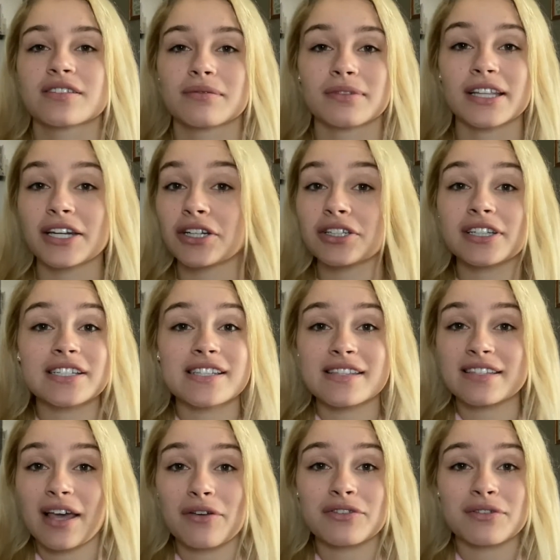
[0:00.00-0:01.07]
Literally since
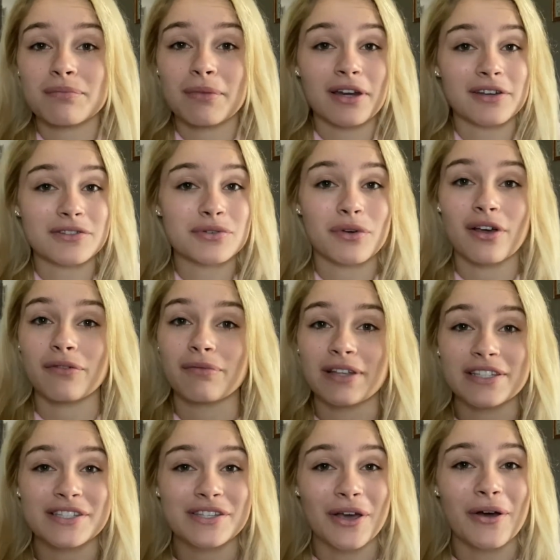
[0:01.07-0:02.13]
I was in middle school, I've been
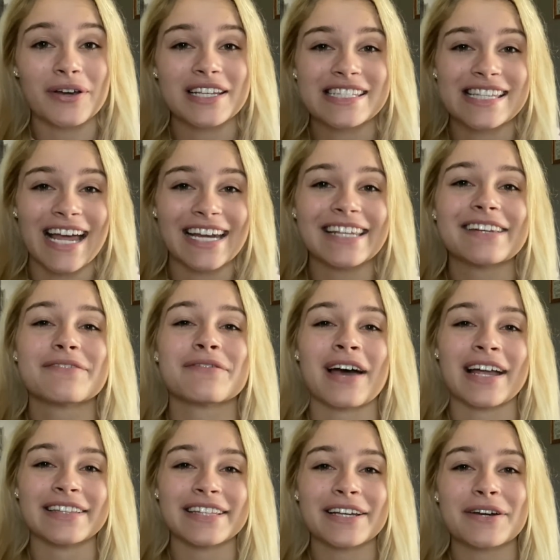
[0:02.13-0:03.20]
so excited to
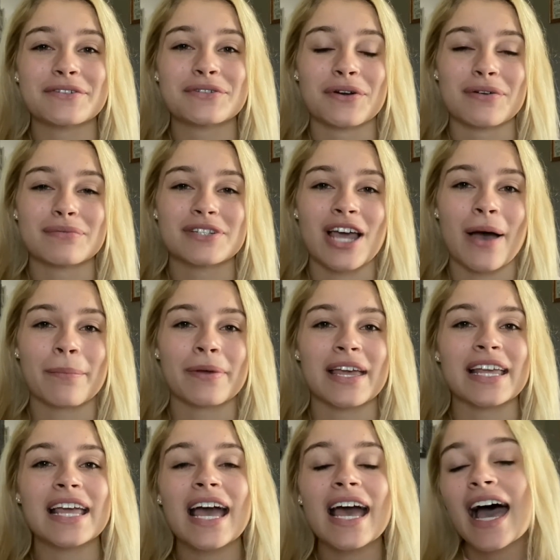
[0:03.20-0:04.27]
finally go dorm shopping.